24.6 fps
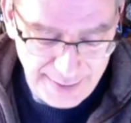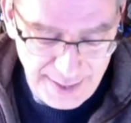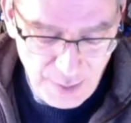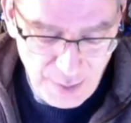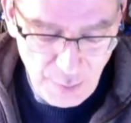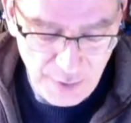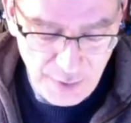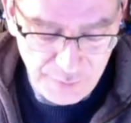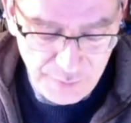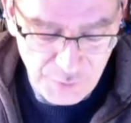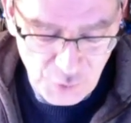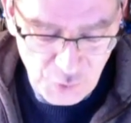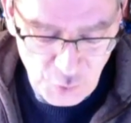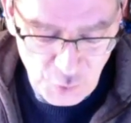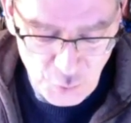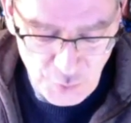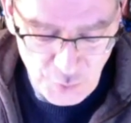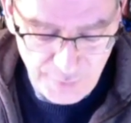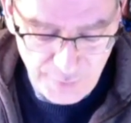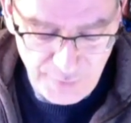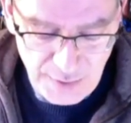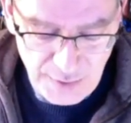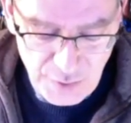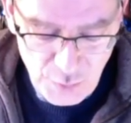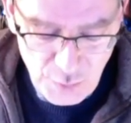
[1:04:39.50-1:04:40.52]
would have
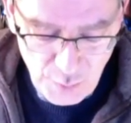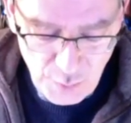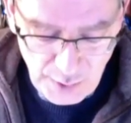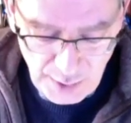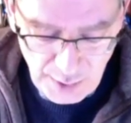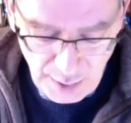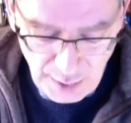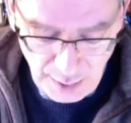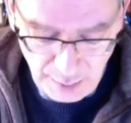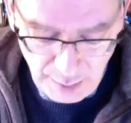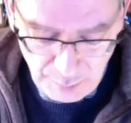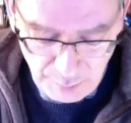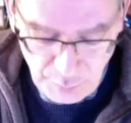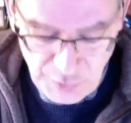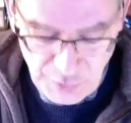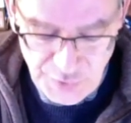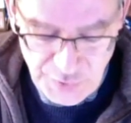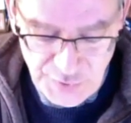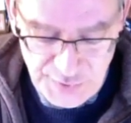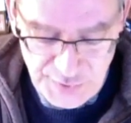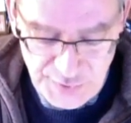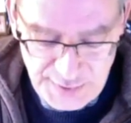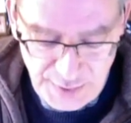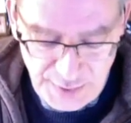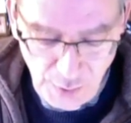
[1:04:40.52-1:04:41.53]
striven to
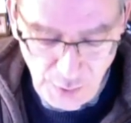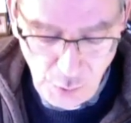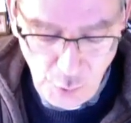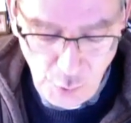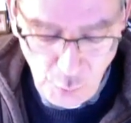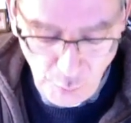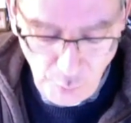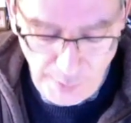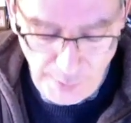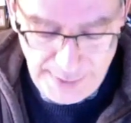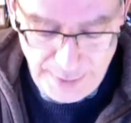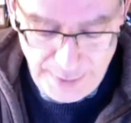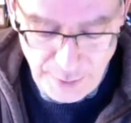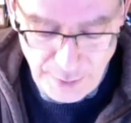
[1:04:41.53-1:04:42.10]
accomplish still greater